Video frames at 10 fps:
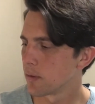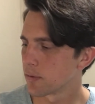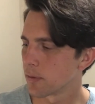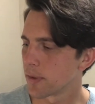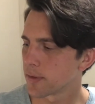
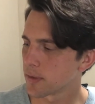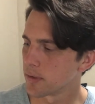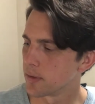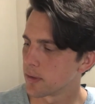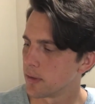So that's
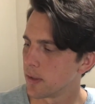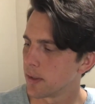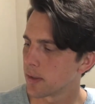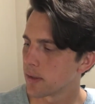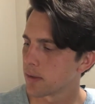going to look
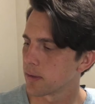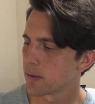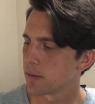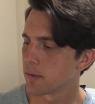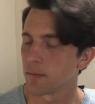like
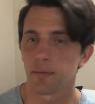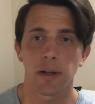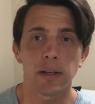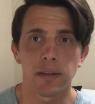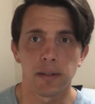
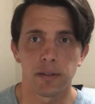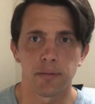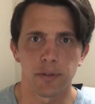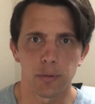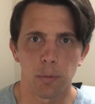finding the
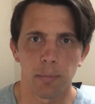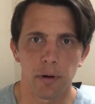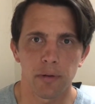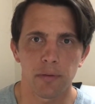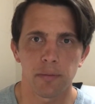individual
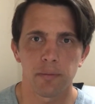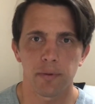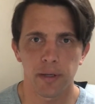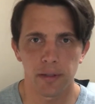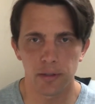parts,
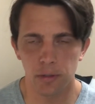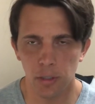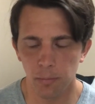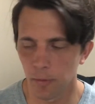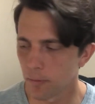finding the
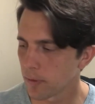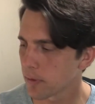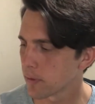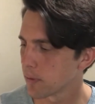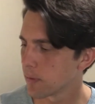sheet music,
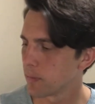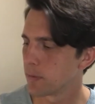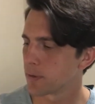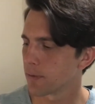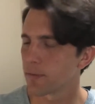
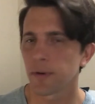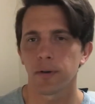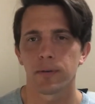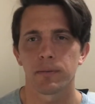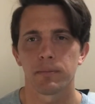which I've
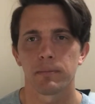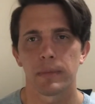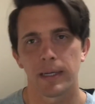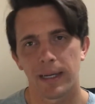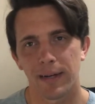found
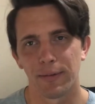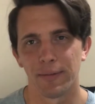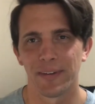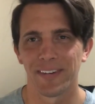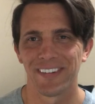half
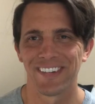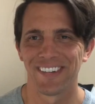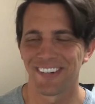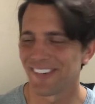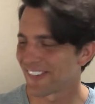of it
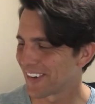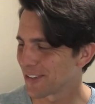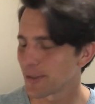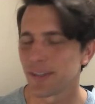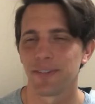
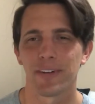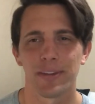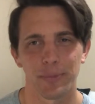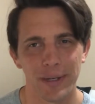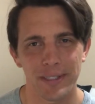already, so I need to
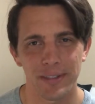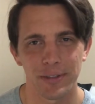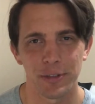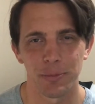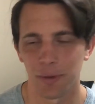find the rest of
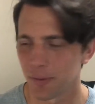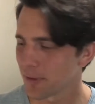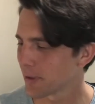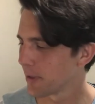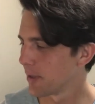the sheet
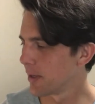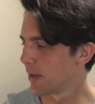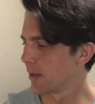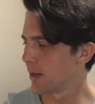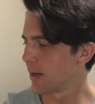music.
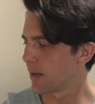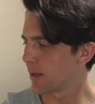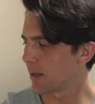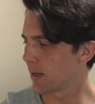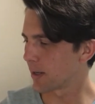
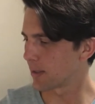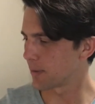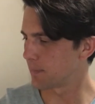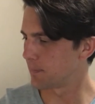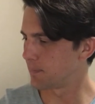
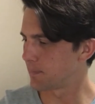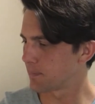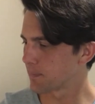And